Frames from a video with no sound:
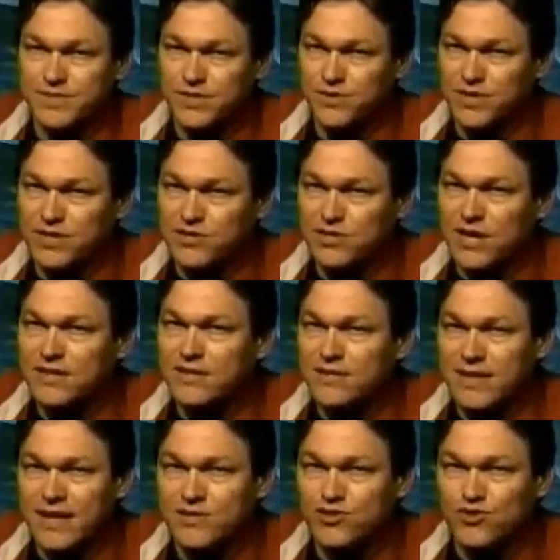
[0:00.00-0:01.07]
to the extent
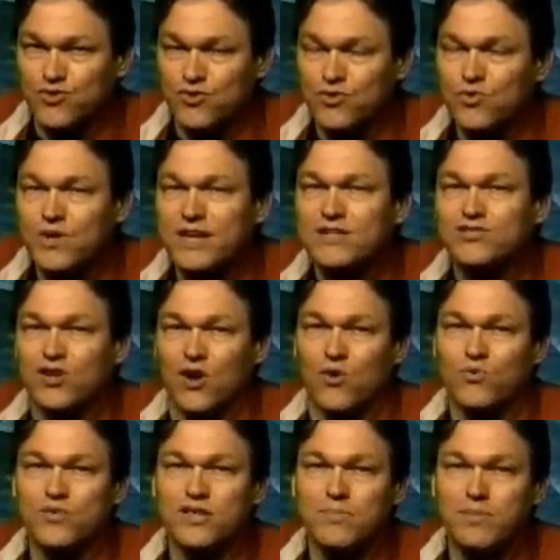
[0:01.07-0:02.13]
that that's true, it's
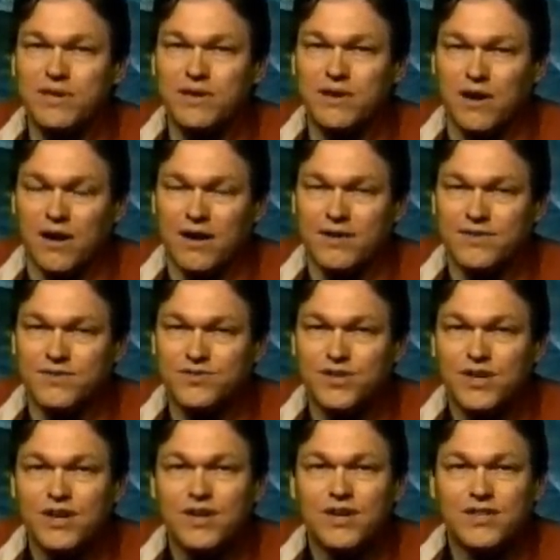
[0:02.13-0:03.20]
only because
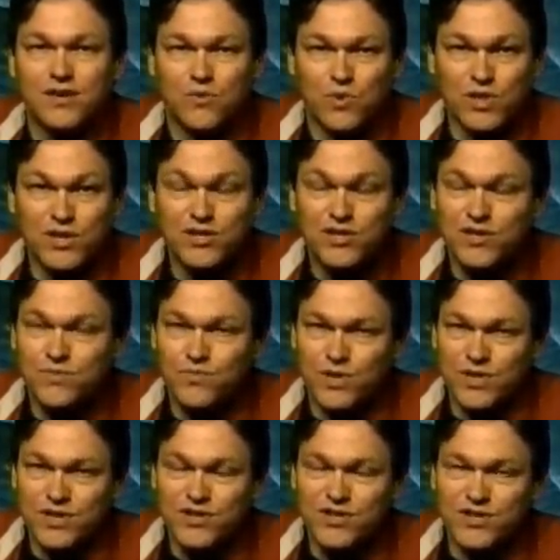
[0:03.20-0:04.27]
the
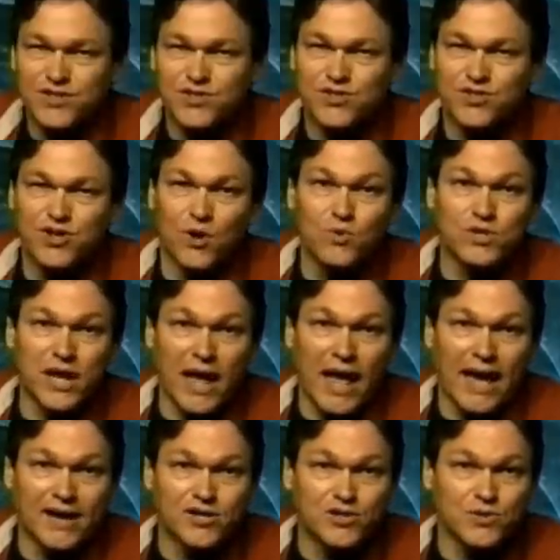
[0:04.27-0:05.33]
religionists don't
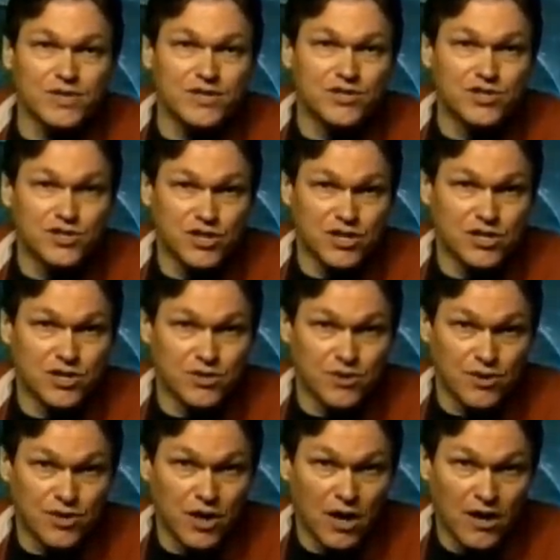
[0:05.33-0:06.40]
actually stick to their
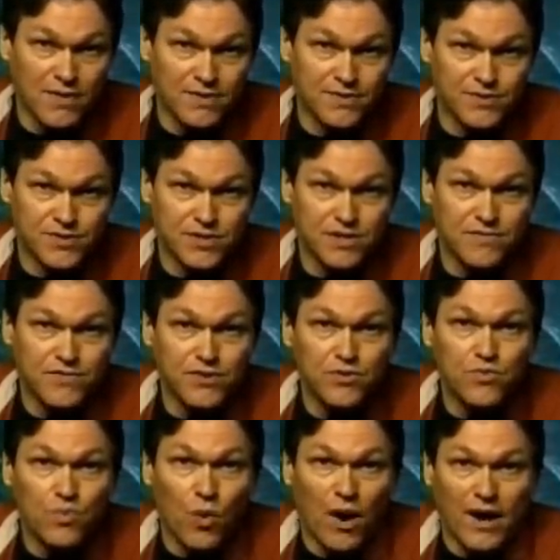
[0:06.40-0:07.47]
guns if you
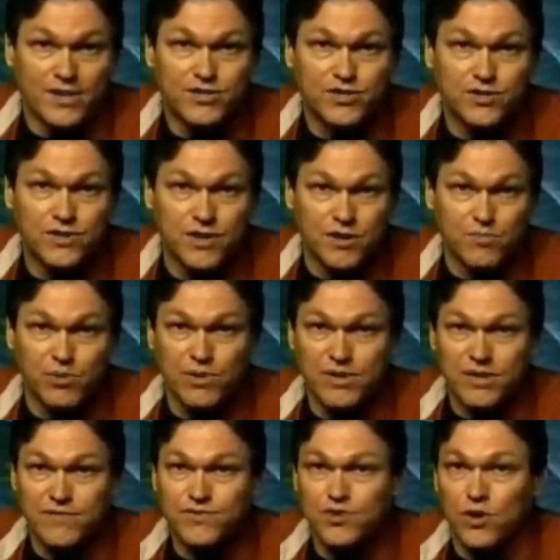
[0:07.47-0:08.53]
watch their
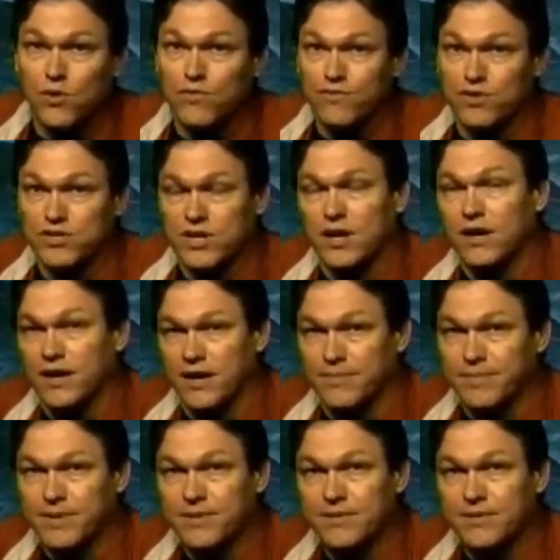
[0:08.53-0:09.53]
beliefs over time.